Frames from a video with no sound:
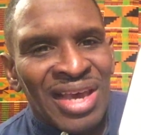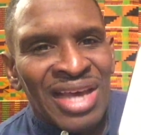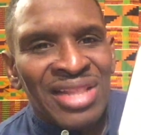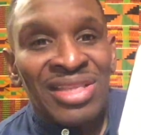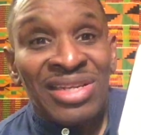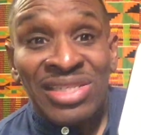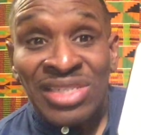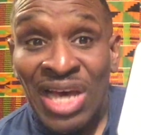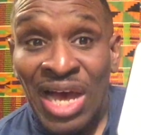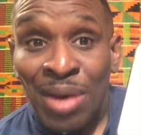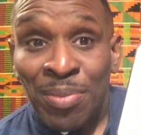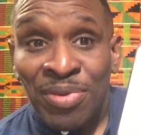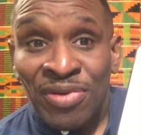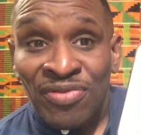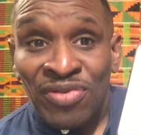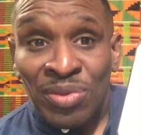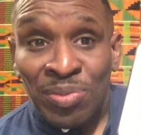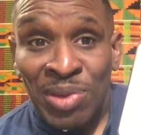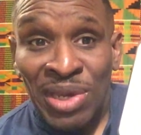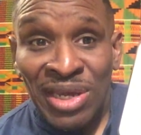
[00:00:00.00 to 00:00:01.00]
at the top
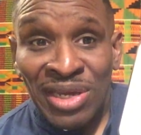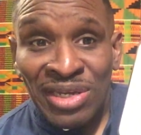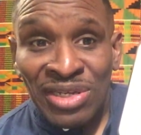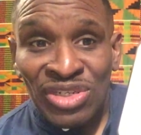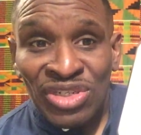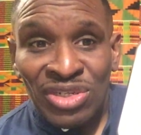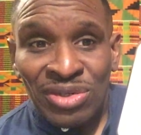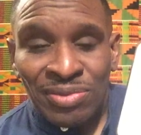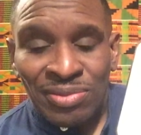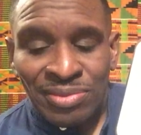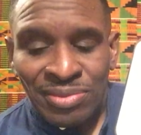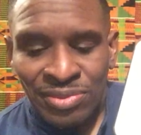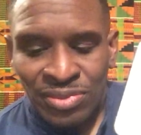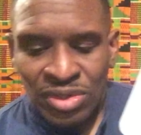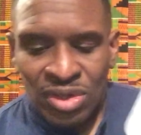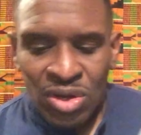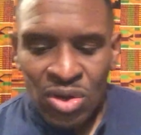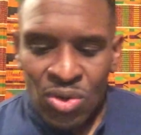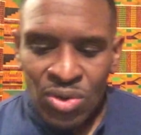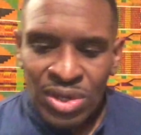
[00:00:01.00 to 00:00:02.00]
of the page.
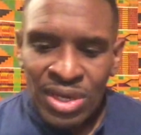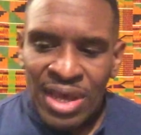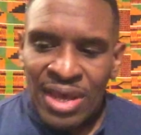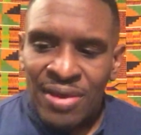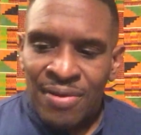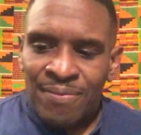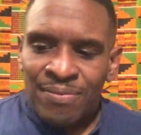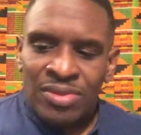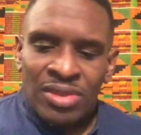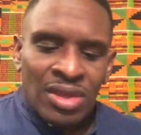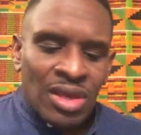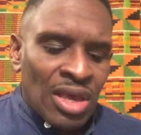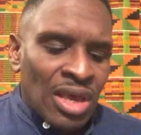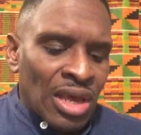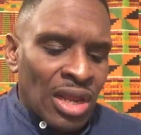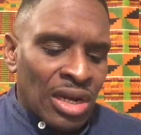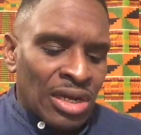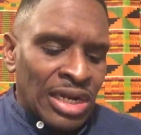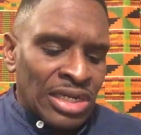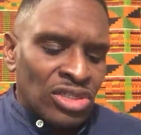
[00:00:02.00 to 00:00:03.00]
Okay?
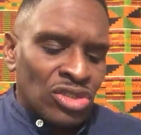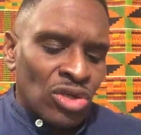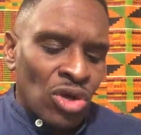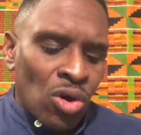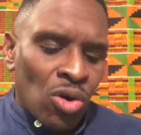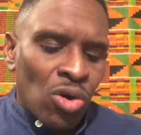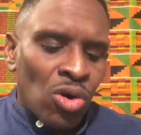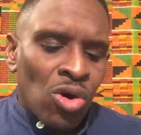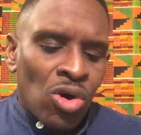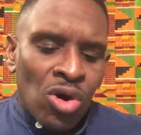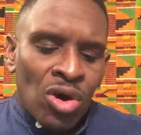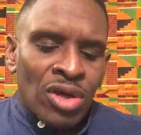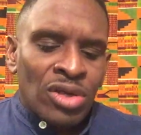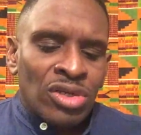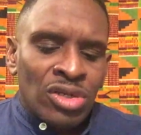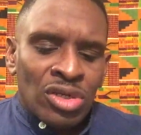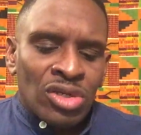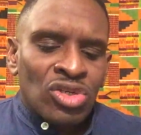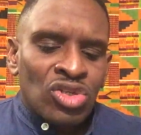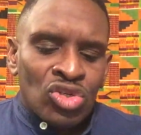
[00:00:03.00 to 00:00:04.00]
Let's go
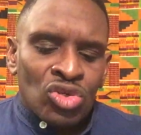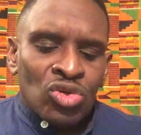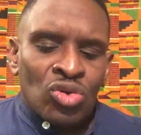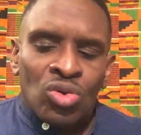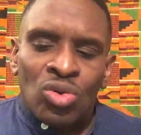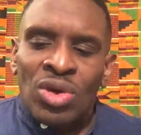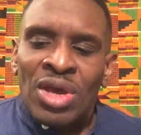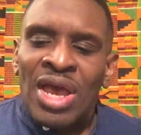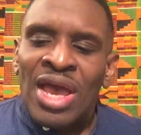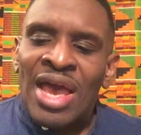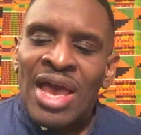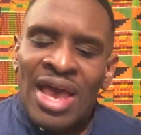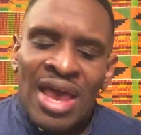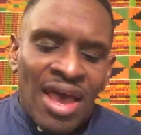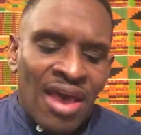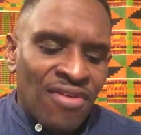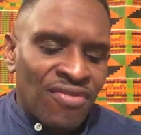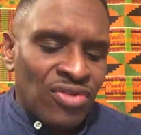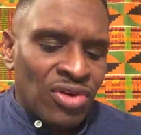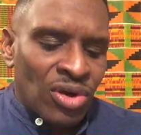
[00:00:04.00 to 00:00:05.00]
on to
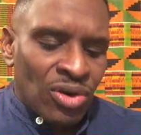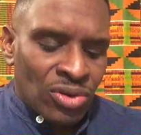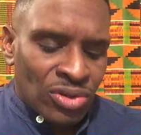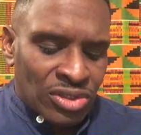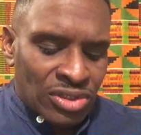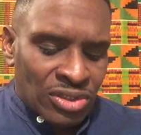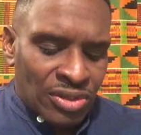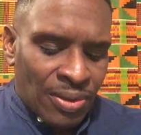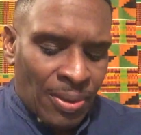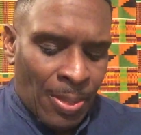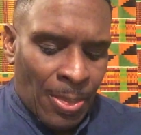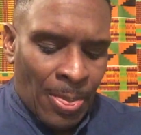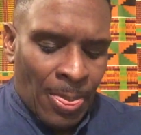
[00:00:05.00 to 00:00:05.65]
half notes.